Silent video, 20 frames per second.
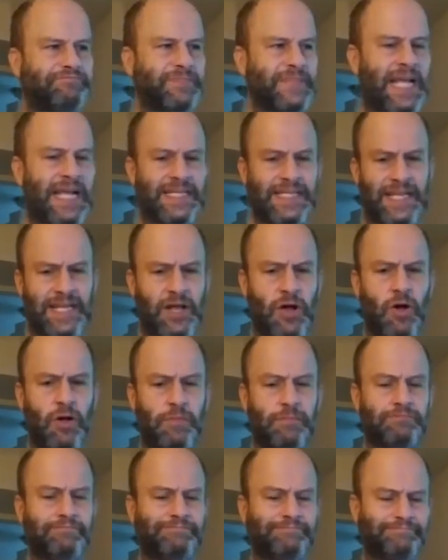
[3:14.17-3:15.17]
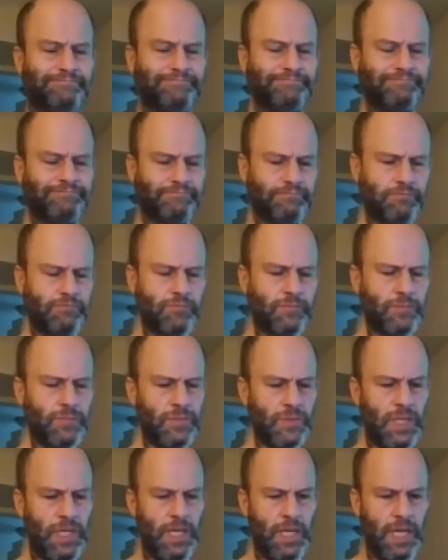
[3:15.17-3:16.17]
as they call
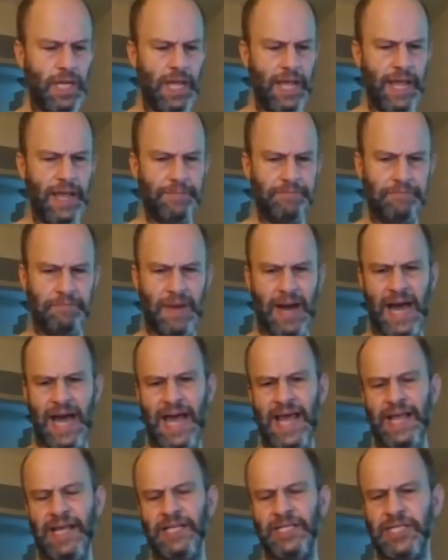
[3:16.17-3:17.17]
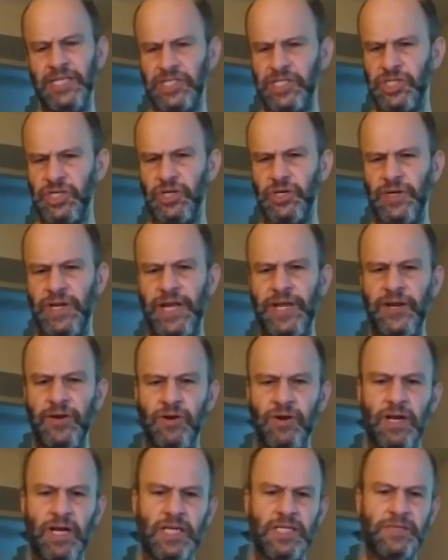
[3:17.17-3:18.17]
him. My sister and
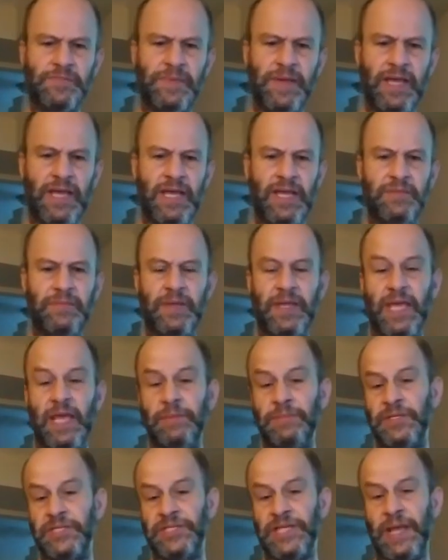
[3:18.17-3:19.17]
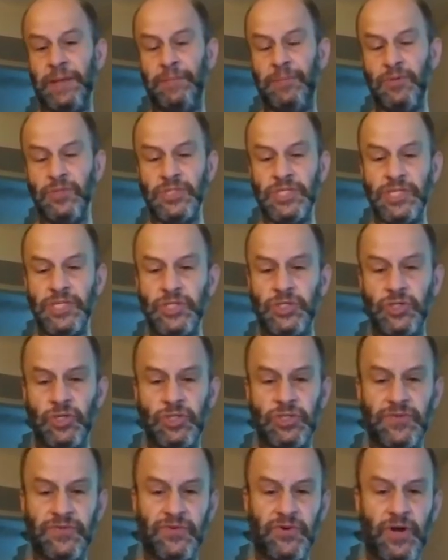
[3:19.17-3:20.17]
her husband became disciples in the
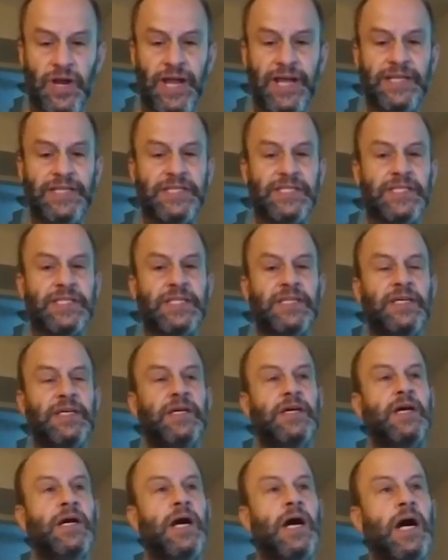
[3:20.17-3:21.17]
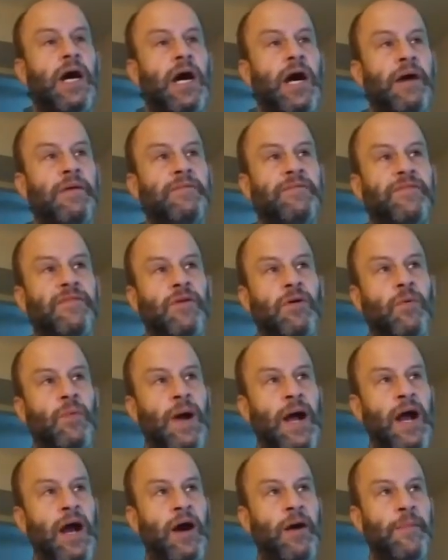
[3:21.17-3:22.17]
Church of Christ. Um, for a
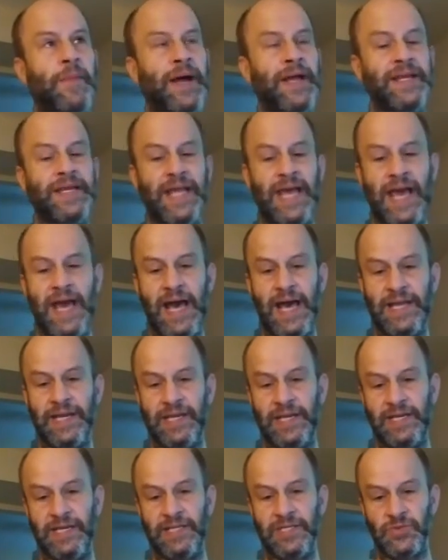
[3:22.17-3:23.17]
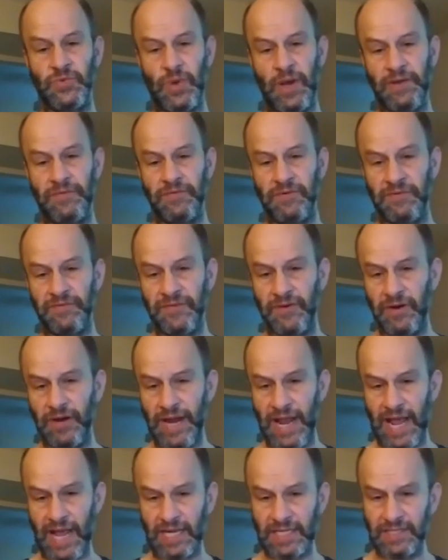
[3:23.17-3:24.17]
while, my dad and his wife were
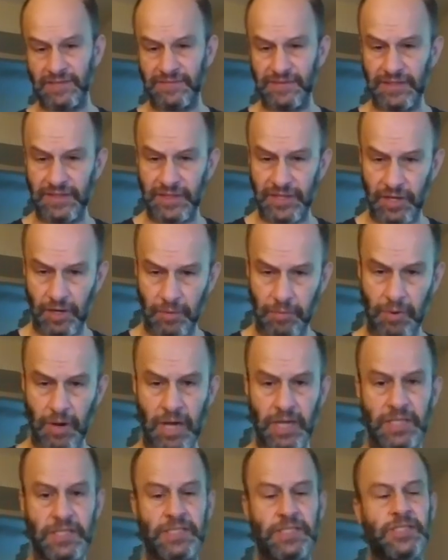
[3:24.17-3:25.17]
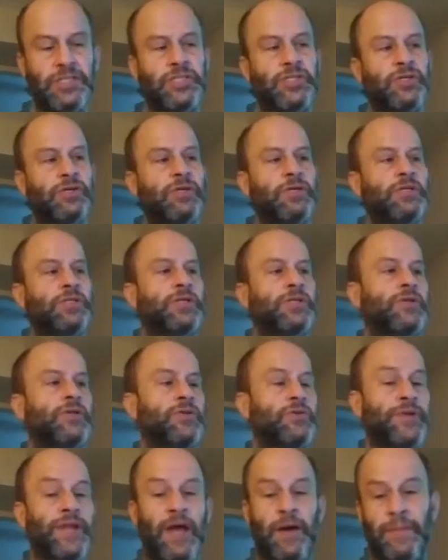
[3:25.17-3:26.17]
very active in their Protestant church,
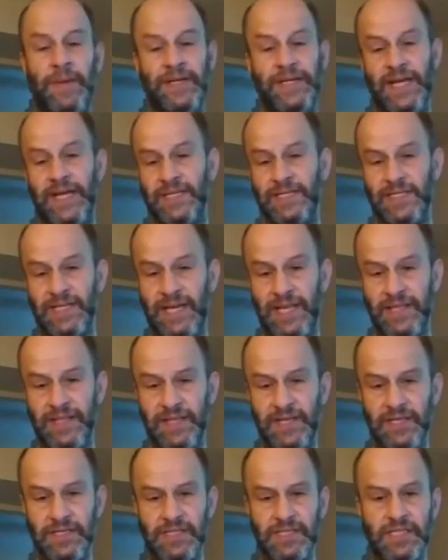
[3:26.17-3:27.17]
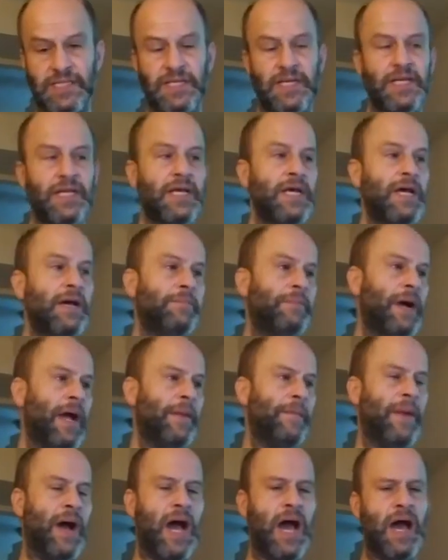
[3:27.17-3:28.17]
although now my dad is an atheist. My
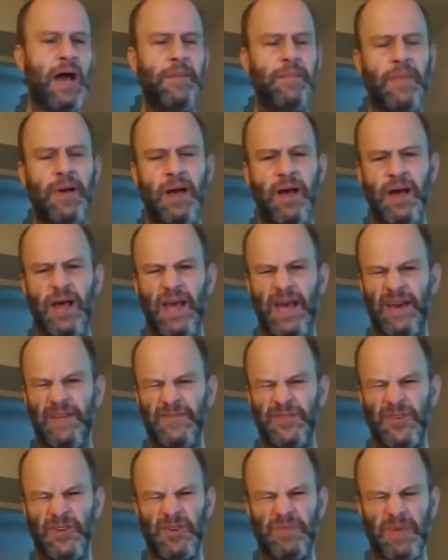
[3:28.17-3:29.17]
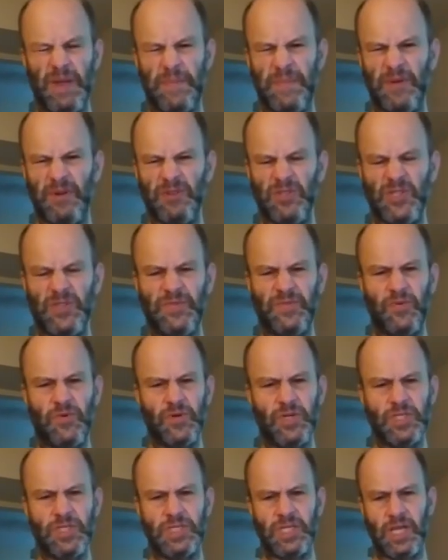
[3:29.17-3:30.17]
mom, uh, after my parents'
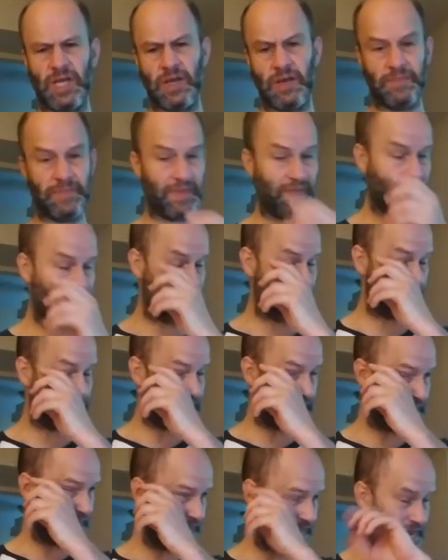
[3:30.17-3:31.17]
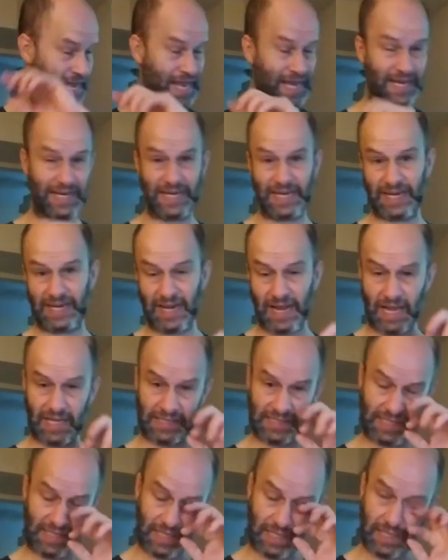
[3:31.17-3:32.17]
divorce, uh, became an
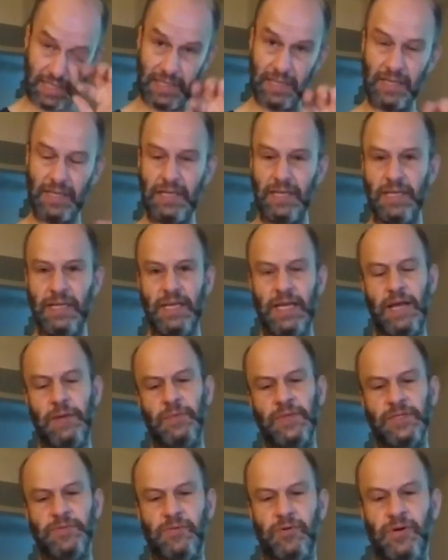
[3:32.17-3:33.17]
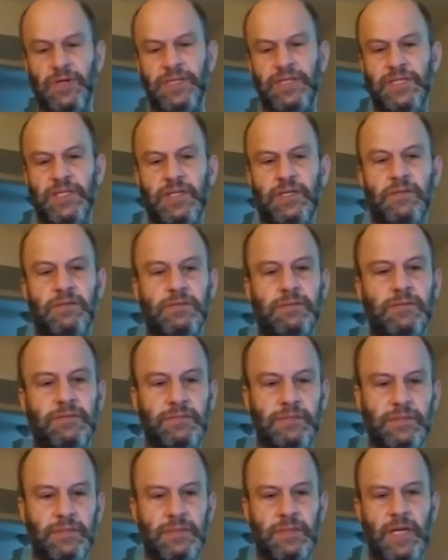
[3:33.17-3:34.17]
agnostic, at which point, you know,
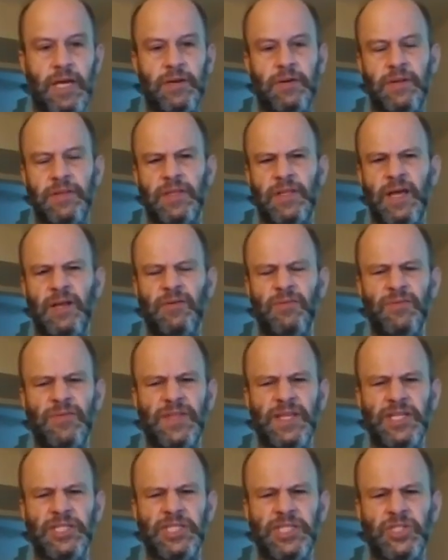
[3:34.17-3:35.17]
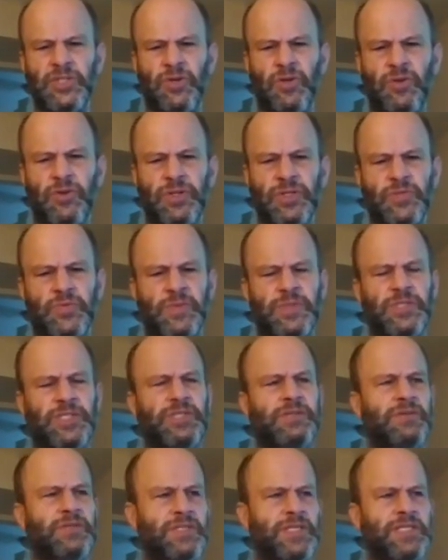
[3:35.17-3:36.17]
I don't, I don't think she told us when
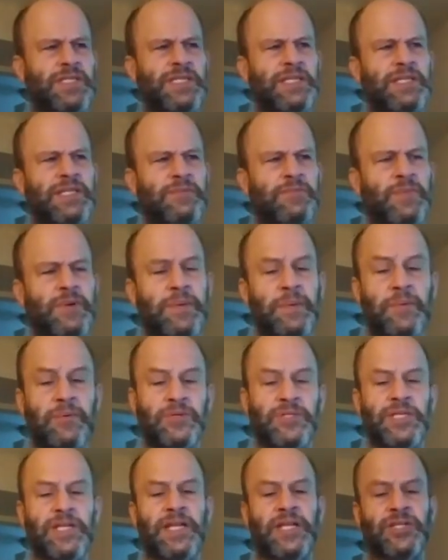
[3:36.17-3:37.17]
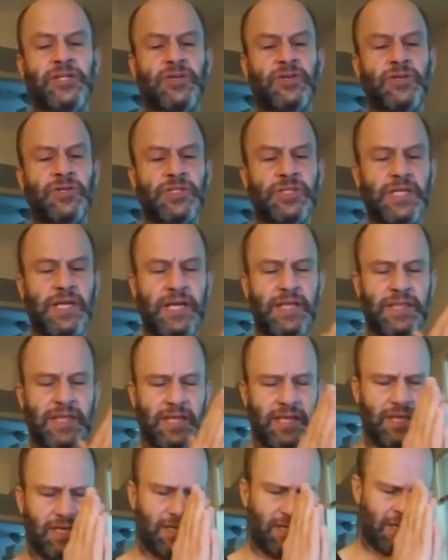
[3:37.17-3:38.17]
she was a teen, when we were teenagers. I
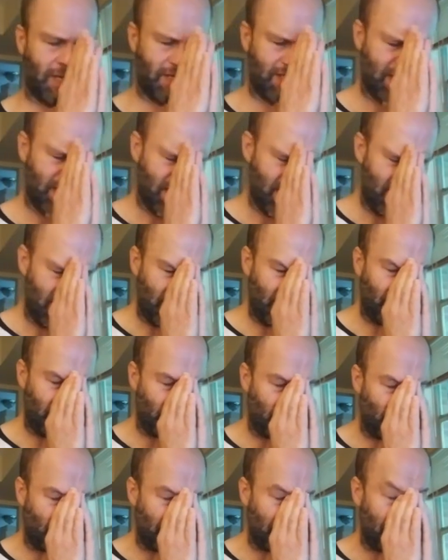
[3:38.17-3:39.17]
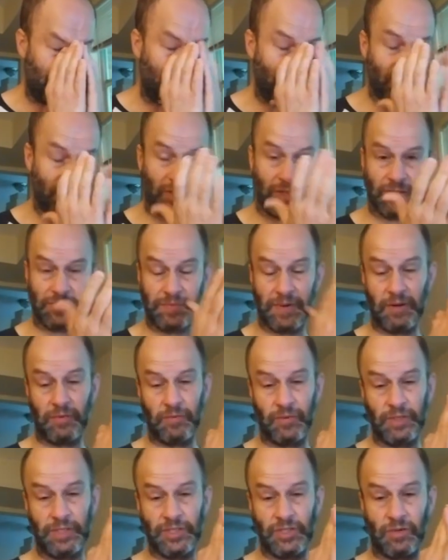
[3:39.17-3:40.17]
think uh, it was when we were adults, but I
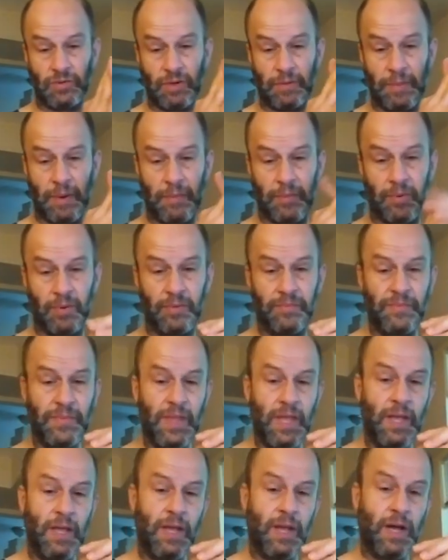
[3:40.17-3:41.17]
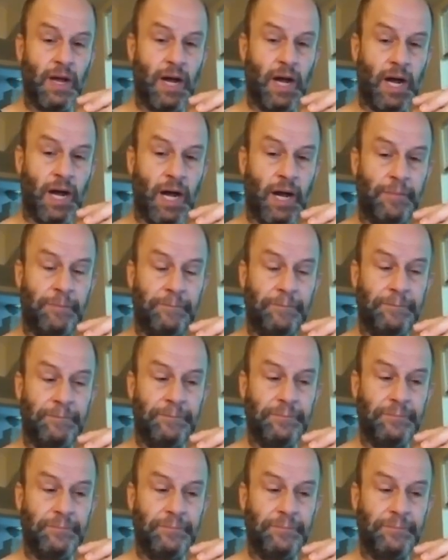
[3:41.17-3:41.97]
really don't remember. Um,